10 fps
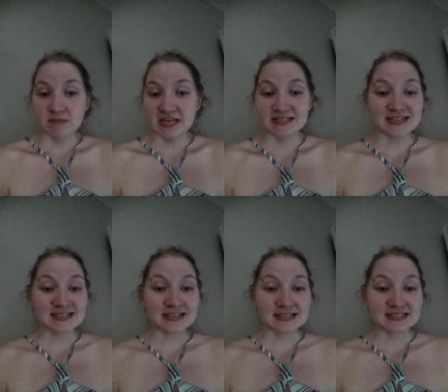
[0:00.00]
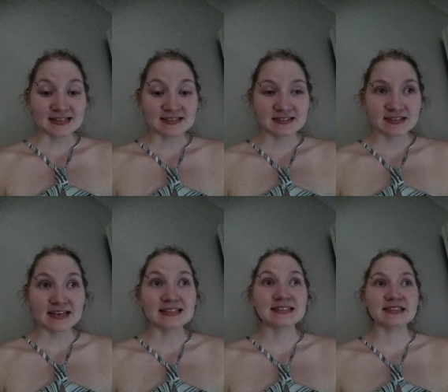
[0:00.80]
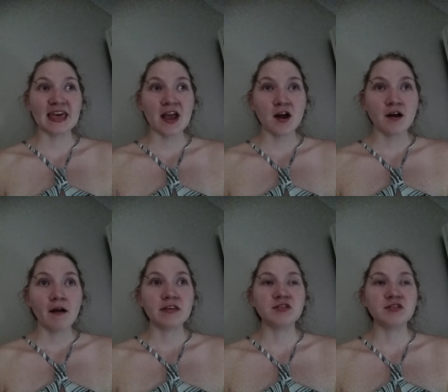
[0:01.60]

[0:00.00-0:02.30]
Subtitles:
it doesn't exist. It's there.